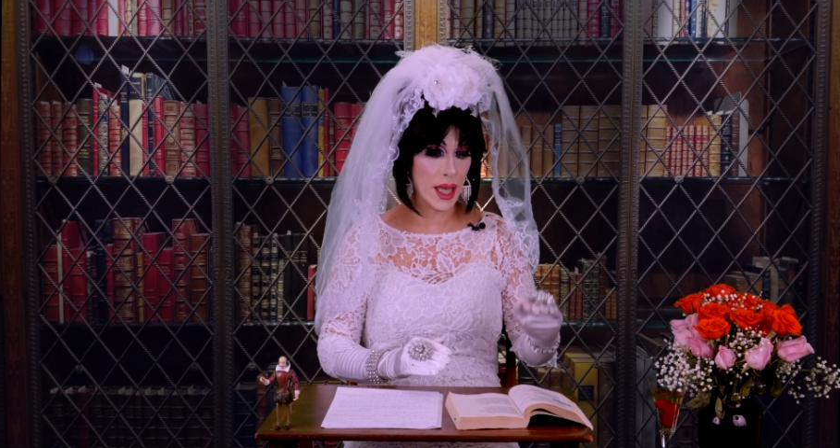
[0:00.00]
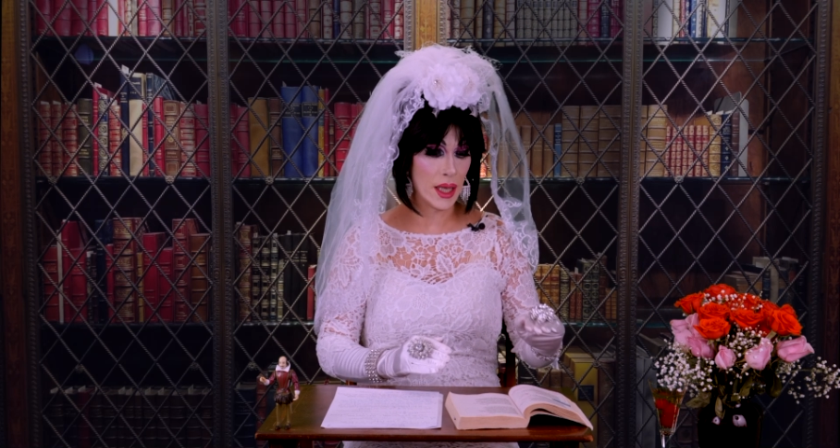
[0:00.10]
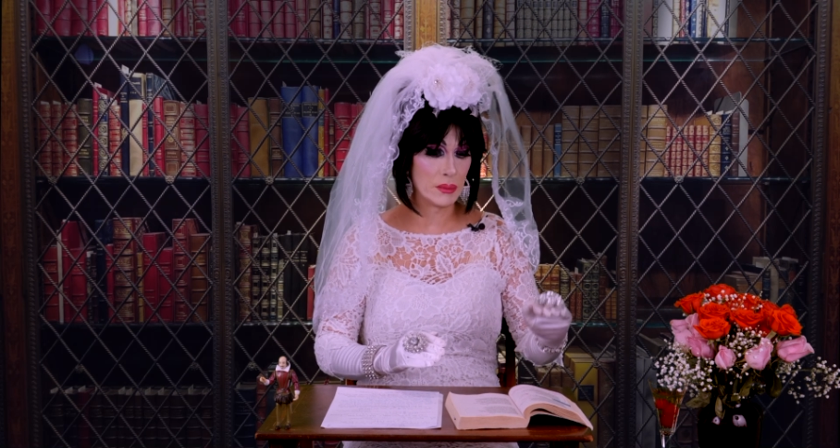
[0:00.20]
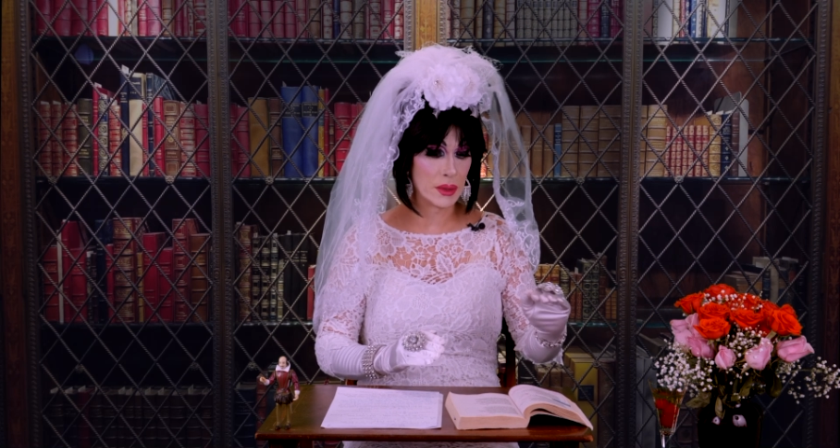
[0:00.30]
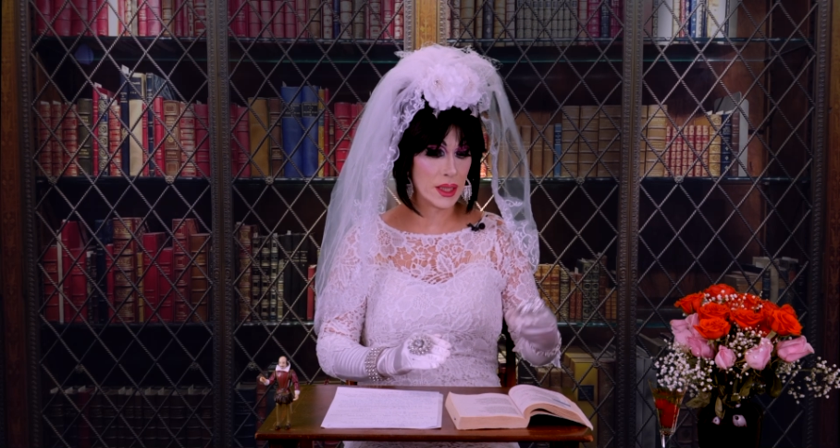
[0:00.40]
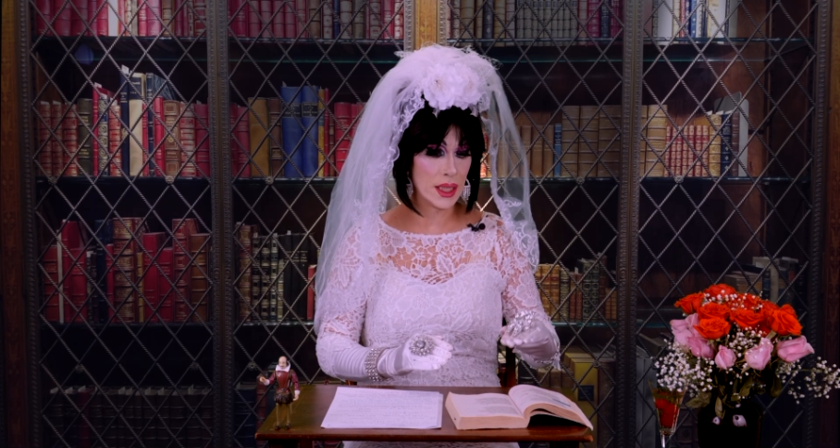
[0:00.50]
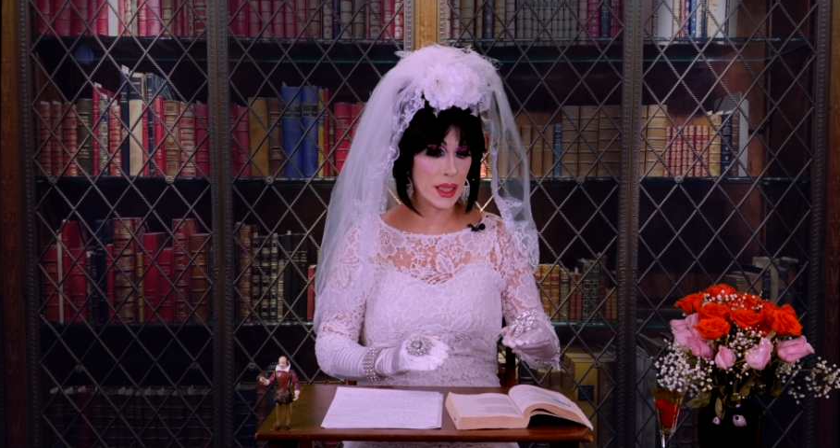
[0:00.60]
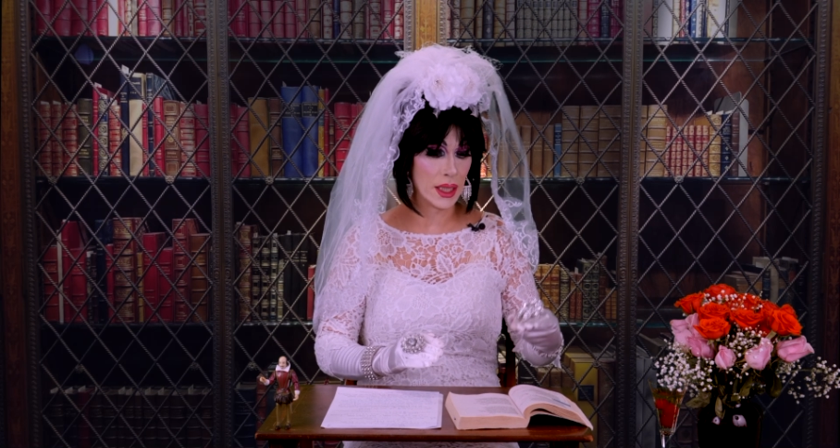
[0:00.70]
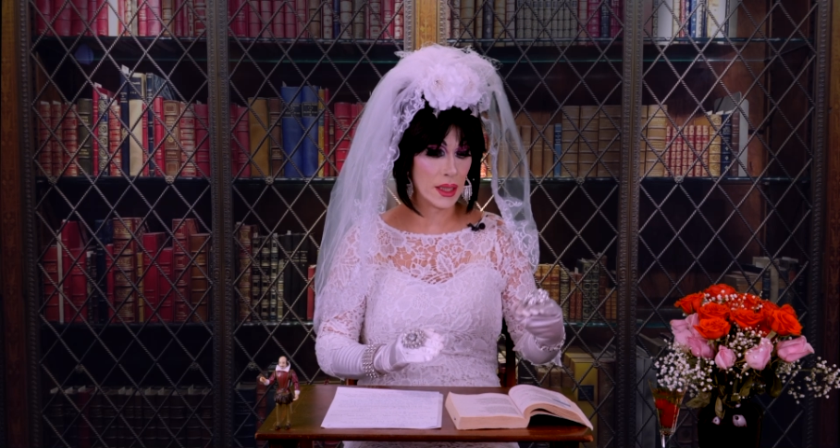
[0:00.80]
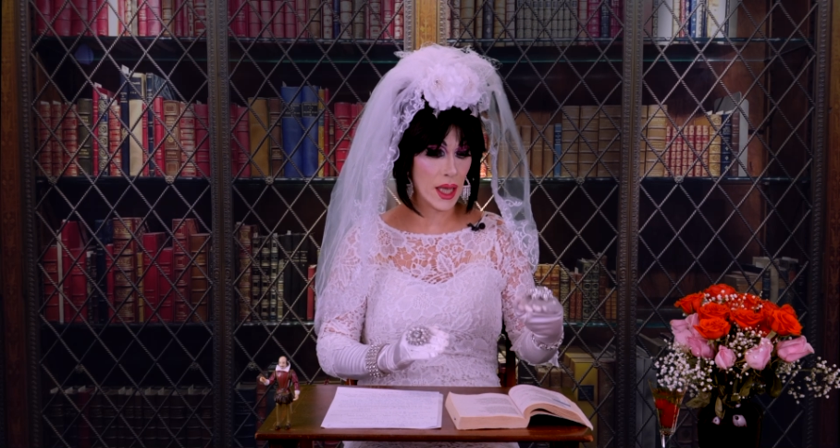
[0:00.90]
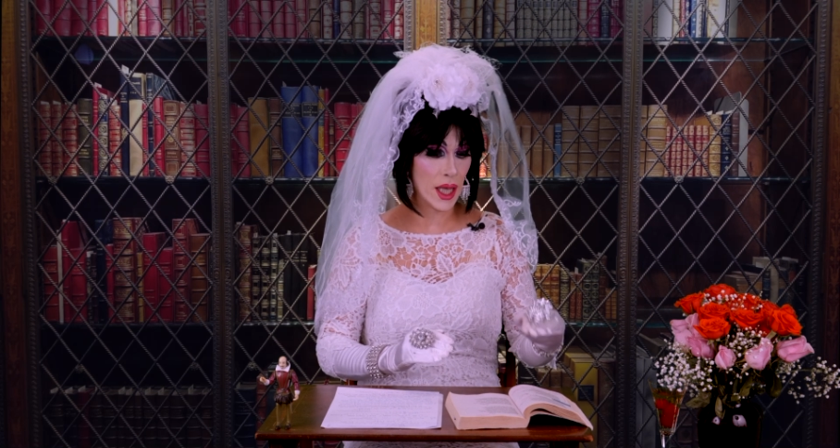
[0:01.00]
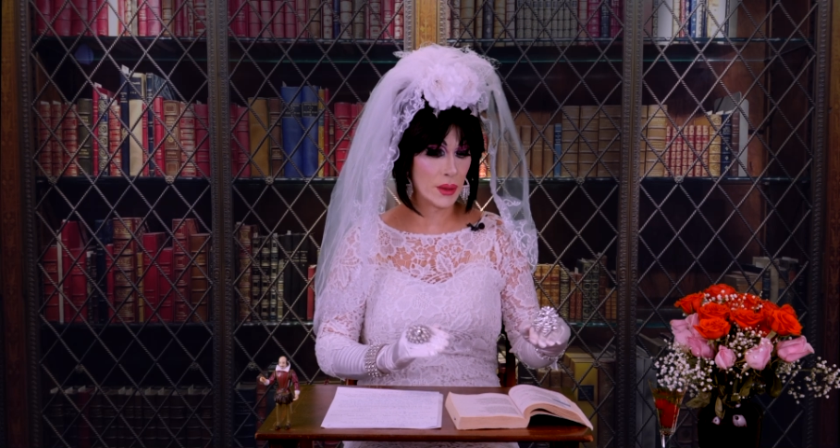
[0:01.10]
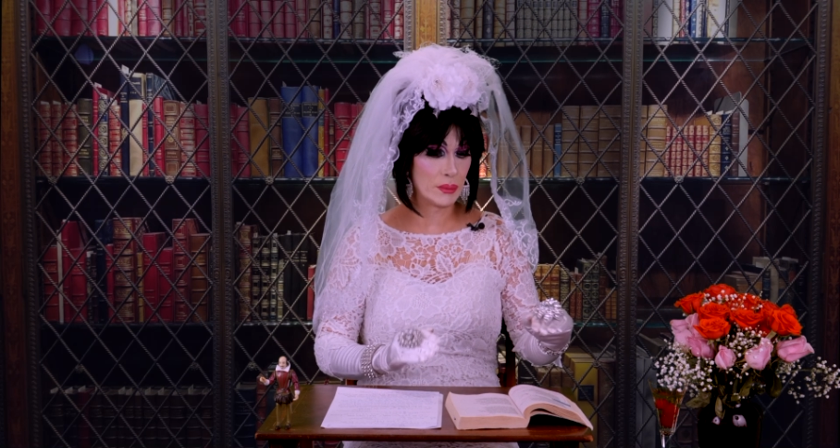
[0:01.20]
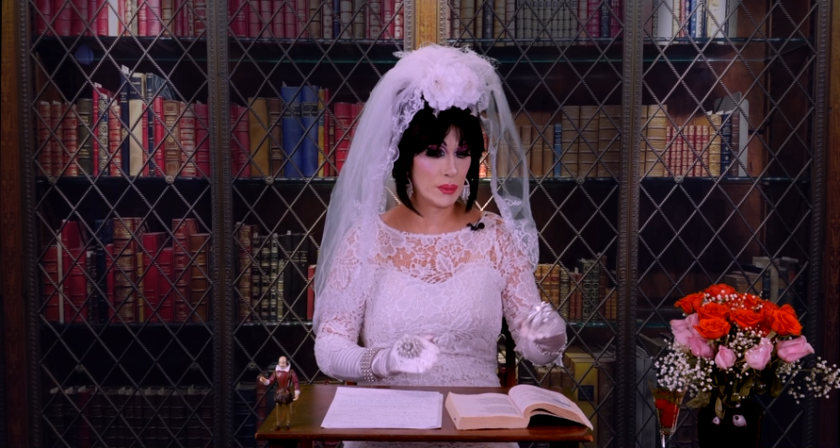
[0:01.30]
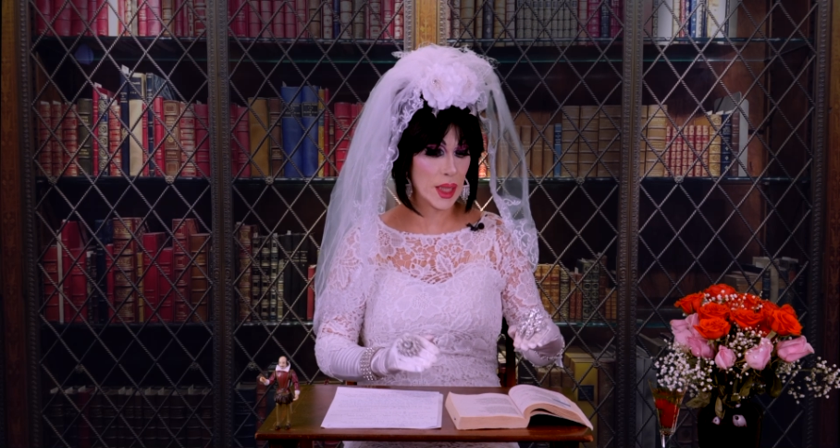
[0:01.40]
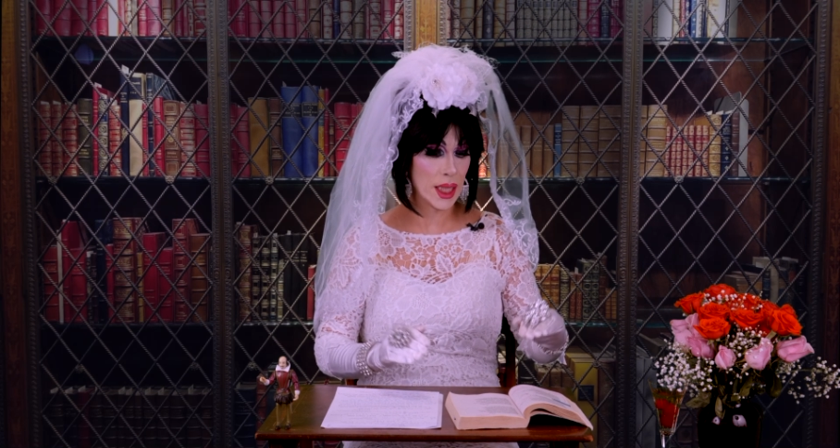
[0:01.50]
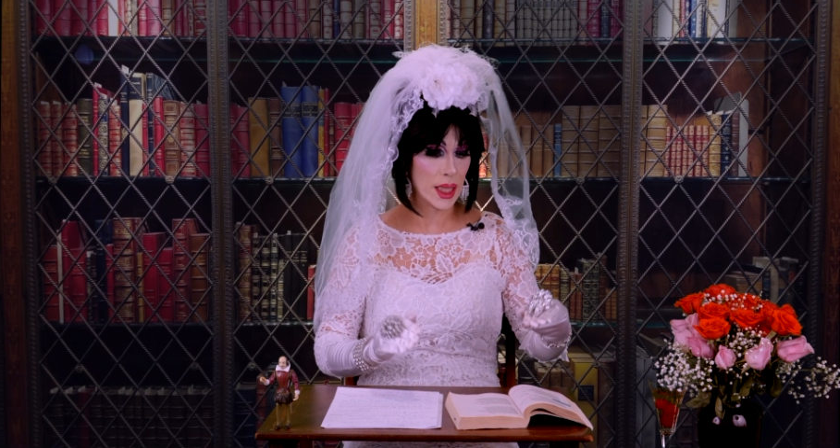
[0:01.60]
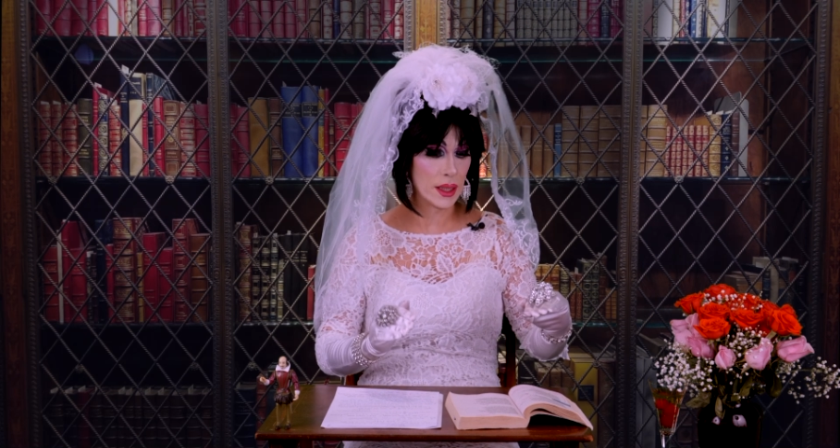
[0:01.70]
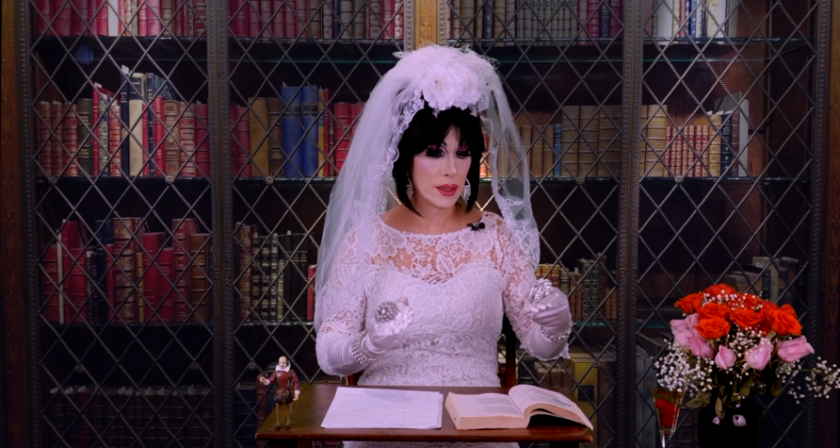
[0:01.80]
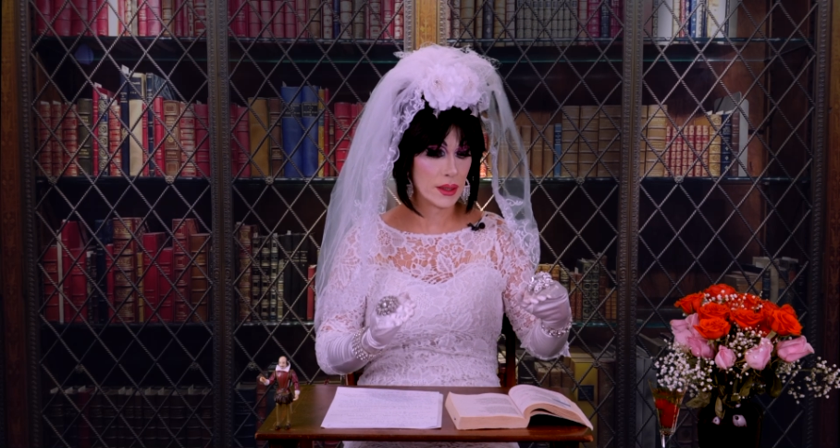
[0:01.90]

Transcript: M, T, M, P,